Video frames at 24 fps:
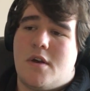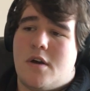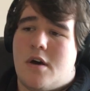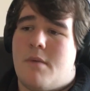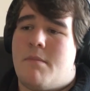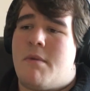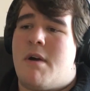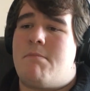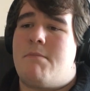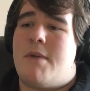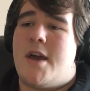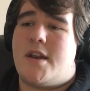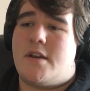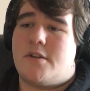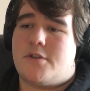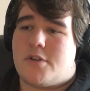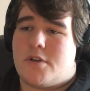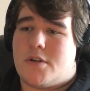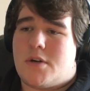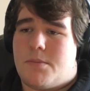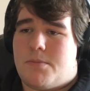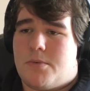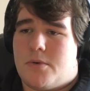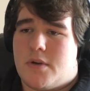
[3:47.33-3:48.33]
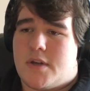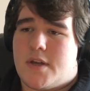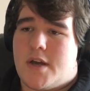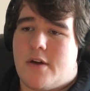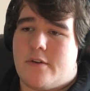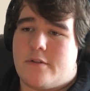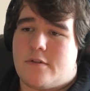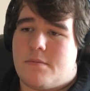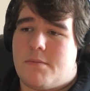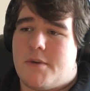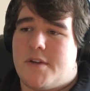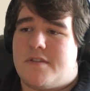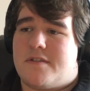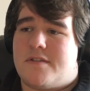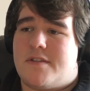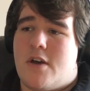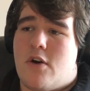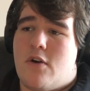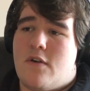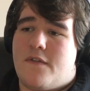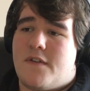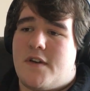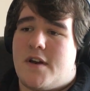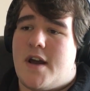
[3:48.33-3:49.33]
I manage a couple accounts
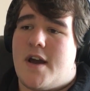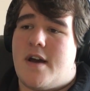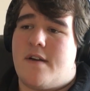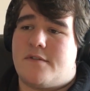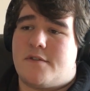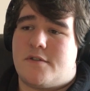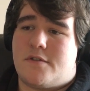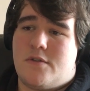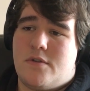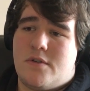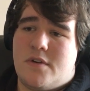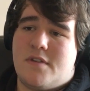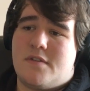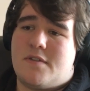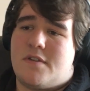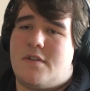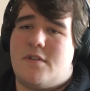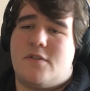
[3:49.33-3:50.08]
myself, and I have students,